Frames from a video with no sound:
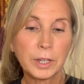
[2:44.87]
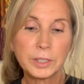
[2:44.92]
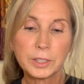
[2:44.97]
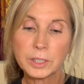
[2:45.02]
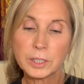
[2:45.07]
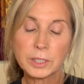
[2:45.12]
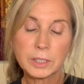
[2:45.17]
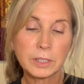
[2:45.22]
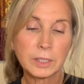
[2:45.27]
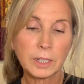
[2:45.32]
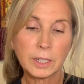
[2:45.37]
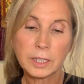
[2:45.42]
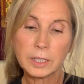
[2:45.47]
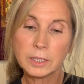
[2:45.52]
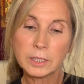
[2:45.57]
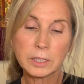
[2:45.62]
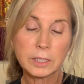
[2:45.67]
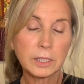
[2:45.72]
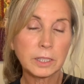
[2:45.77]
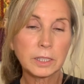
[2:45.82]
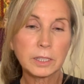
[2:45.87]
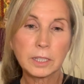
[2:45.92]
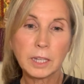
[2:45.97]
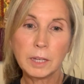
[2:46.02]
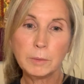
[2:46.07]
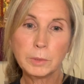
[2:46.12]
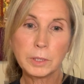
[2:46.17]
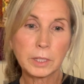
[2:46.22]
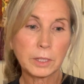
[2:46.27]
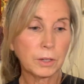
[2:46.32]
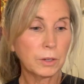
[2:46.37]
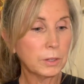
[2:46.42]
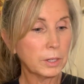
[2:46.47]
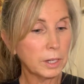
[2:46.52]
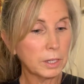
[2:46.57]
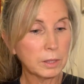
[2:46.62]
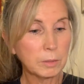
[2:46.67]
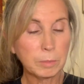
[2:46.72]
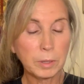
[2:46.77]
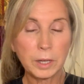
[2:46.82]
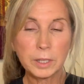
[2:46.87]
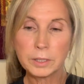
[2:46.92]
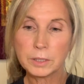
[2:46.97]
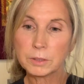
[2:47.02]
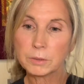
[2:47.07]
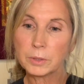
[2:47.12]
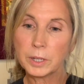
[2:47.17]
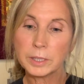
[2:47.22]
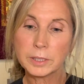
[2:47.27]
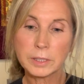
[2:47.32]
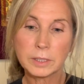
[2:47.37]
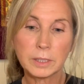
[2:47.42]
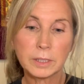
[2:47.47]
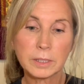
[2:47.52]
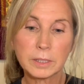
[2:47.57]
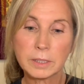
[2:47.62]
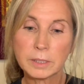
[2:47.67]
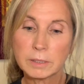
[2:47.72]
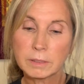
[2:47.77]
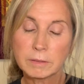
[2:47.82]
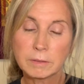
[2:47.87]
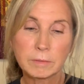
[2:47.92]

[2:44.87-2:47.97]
Just accepting, okay, the body's restless.